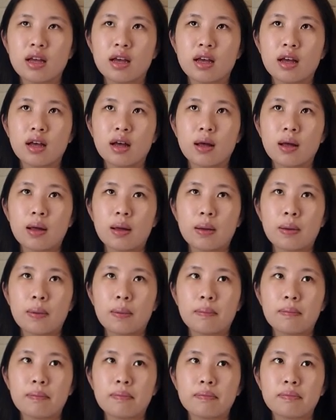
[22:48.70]

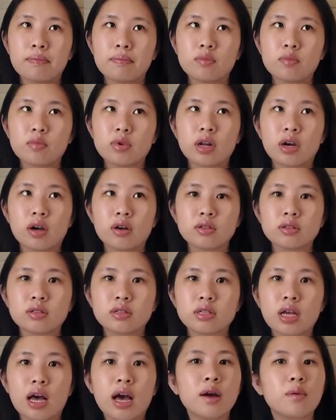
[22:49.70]
Um, what
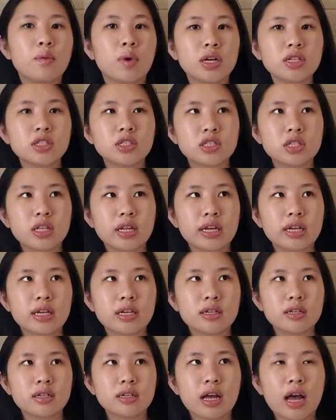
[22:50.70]
else? I watched
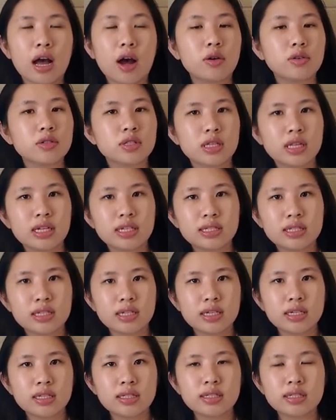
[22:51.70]
like house
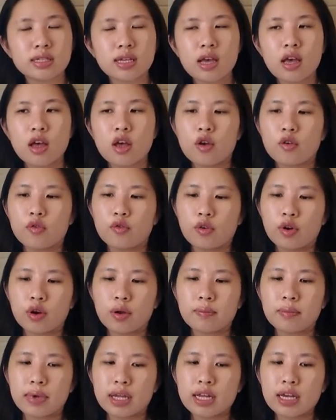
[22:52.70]
listings. For
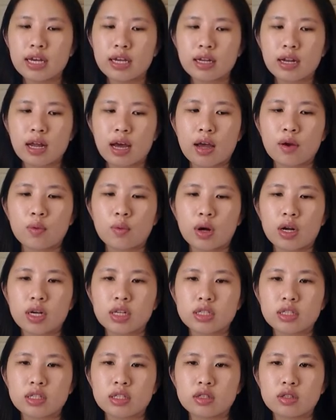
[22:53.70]
a minute, I
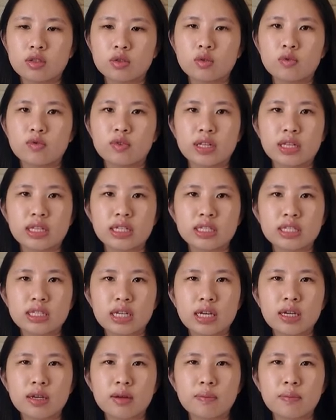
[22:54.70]
wanted to do real
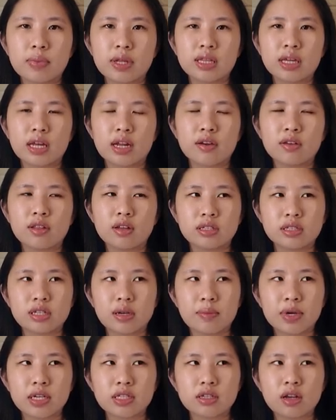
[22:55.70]
estate, but then I looked
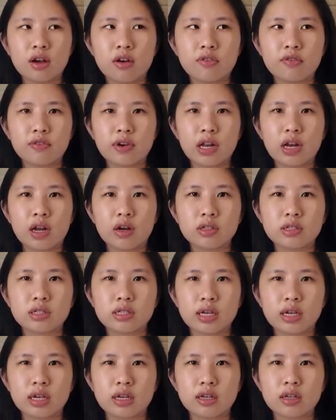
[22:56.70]
at myself and I was
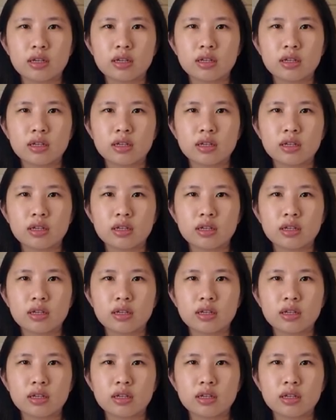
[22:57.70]
like,